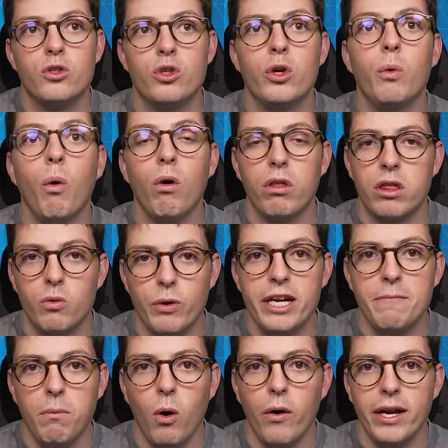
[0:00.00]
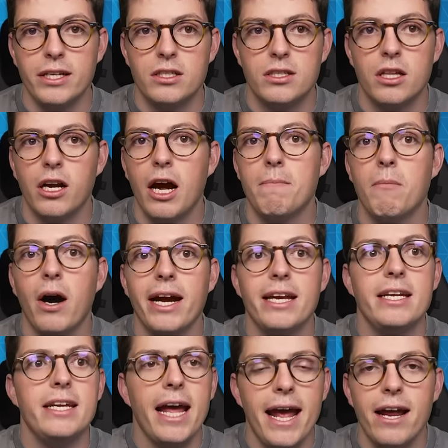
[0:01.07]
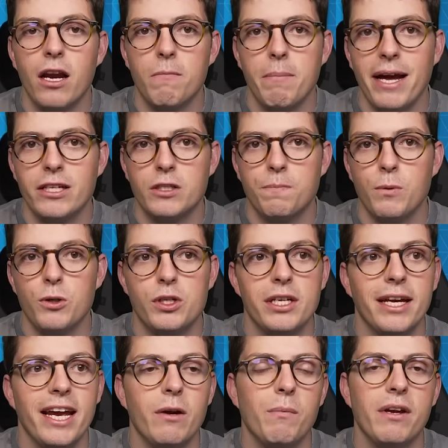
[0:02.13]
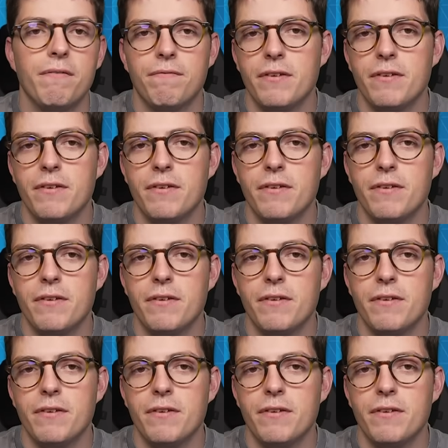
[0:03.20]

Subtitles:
2 or 3 points that I might nail a bench boost in game week